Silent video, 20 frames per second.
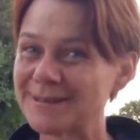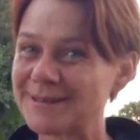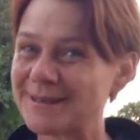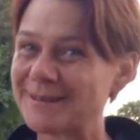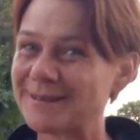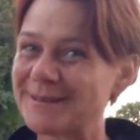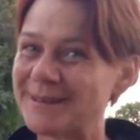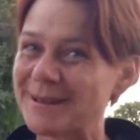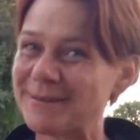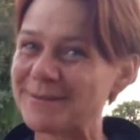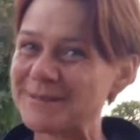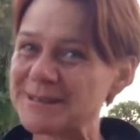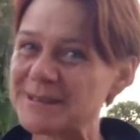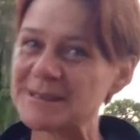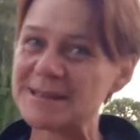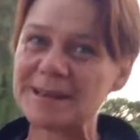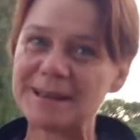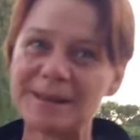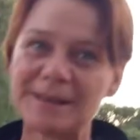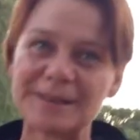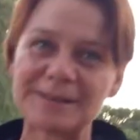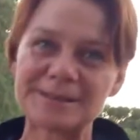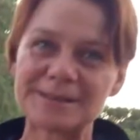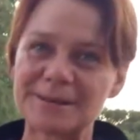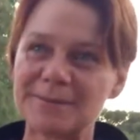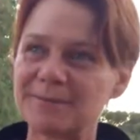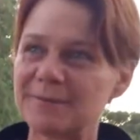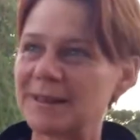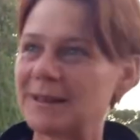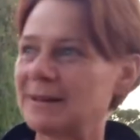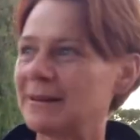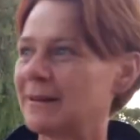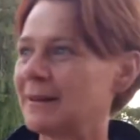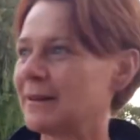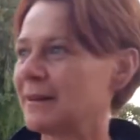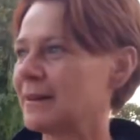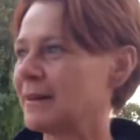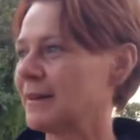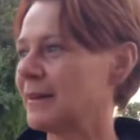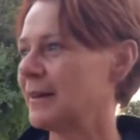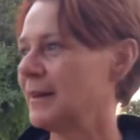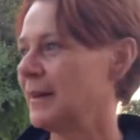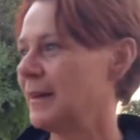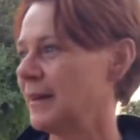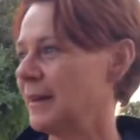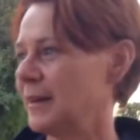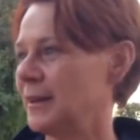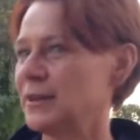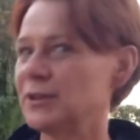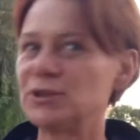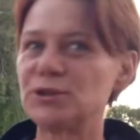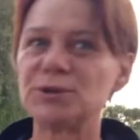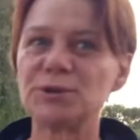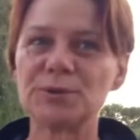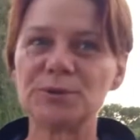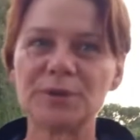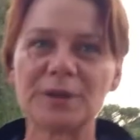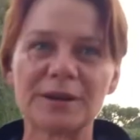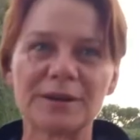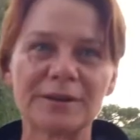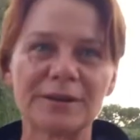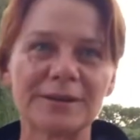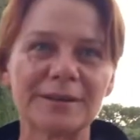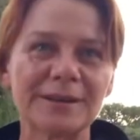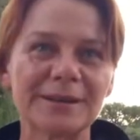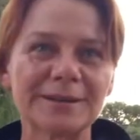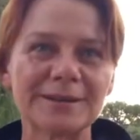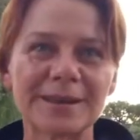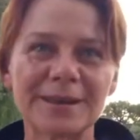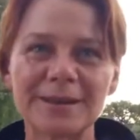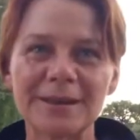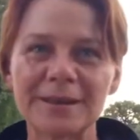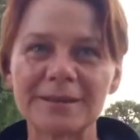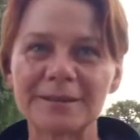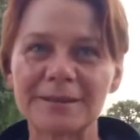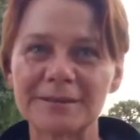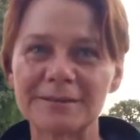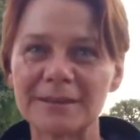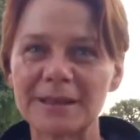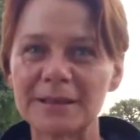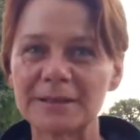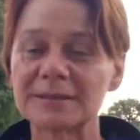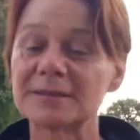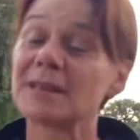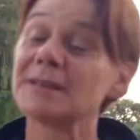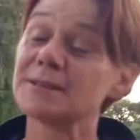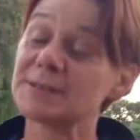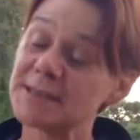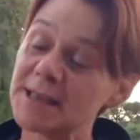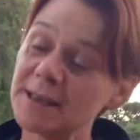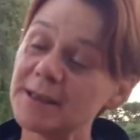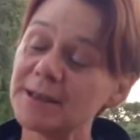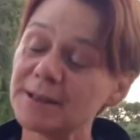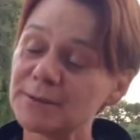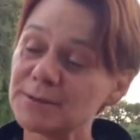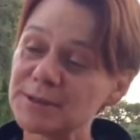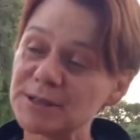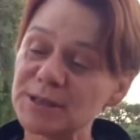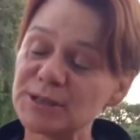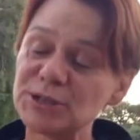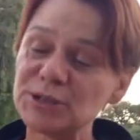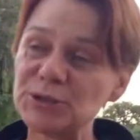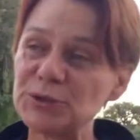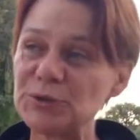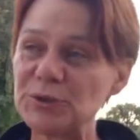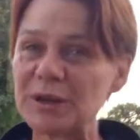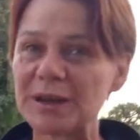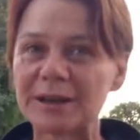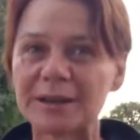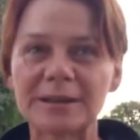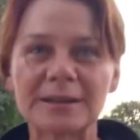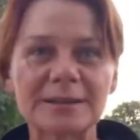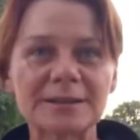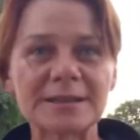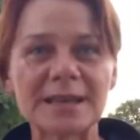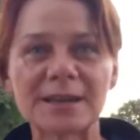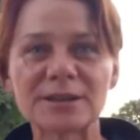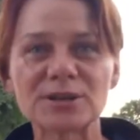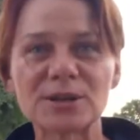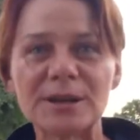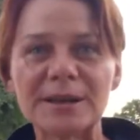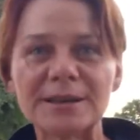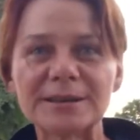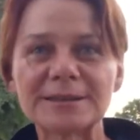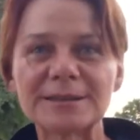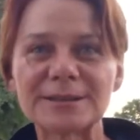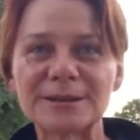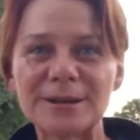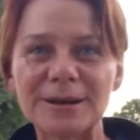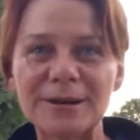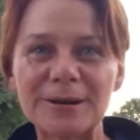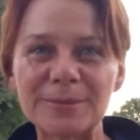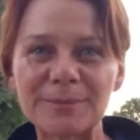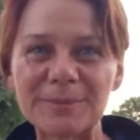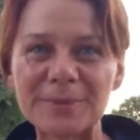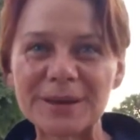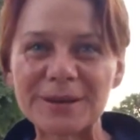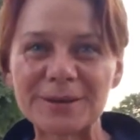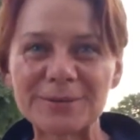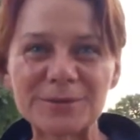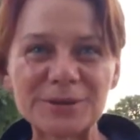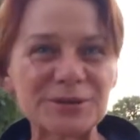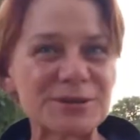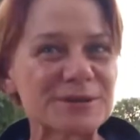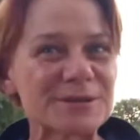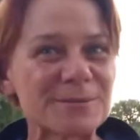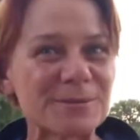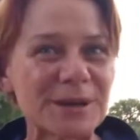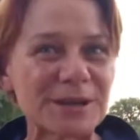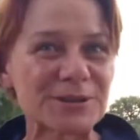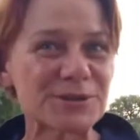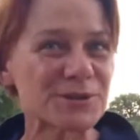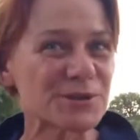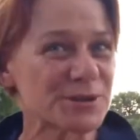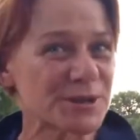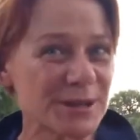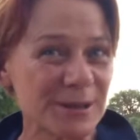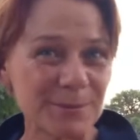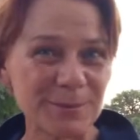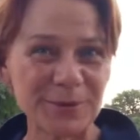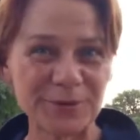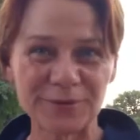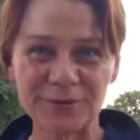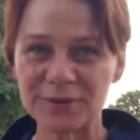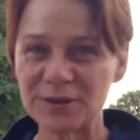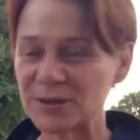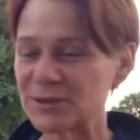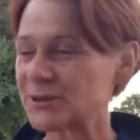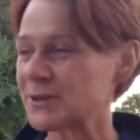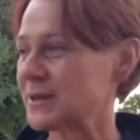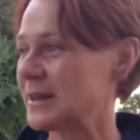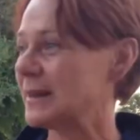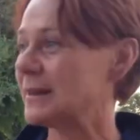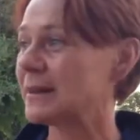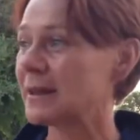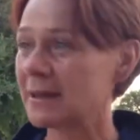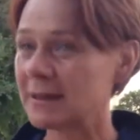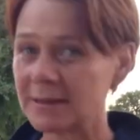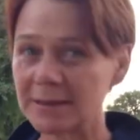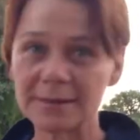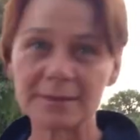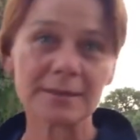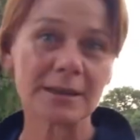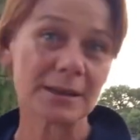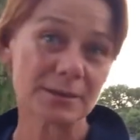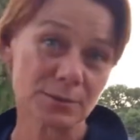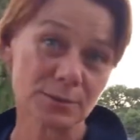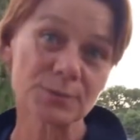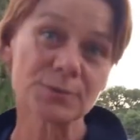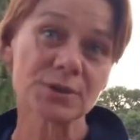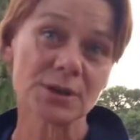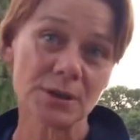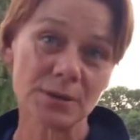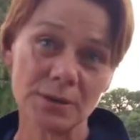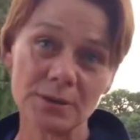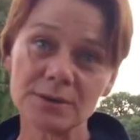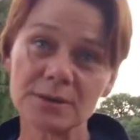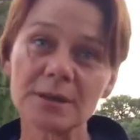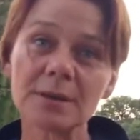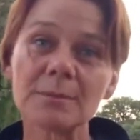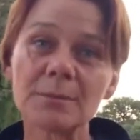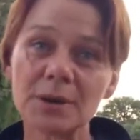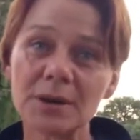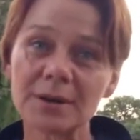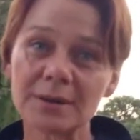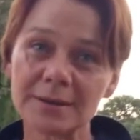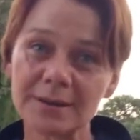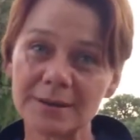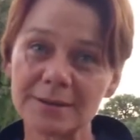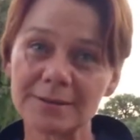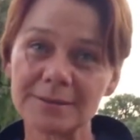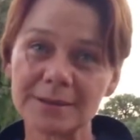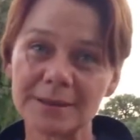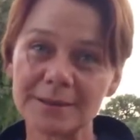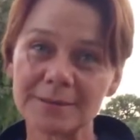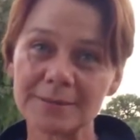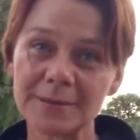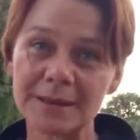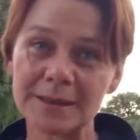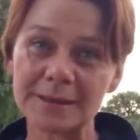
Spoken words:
So they were selling something like a tuna, and they say it was a tuna and it's actually a tilapia, which is much cheaper fish, and they did that also using barcoding.